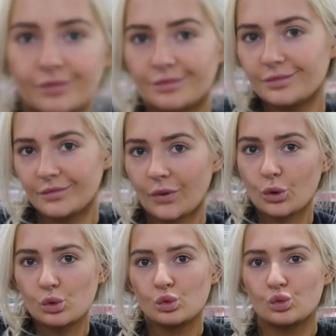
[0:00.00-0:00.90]

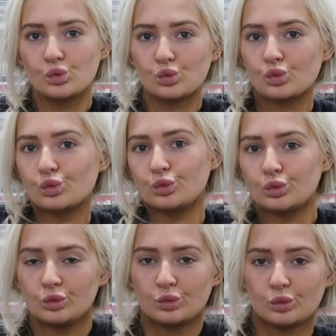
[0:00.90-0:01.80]

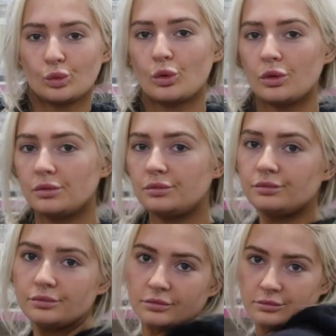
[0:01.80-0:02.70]

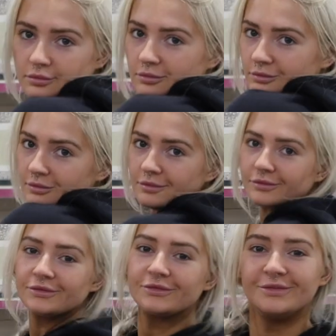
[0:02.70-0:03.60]

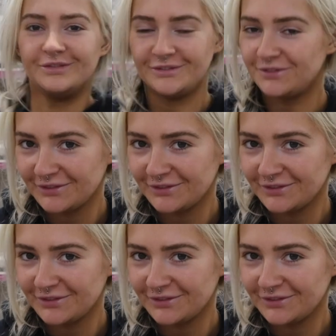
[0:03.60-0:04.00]
Nothing is said.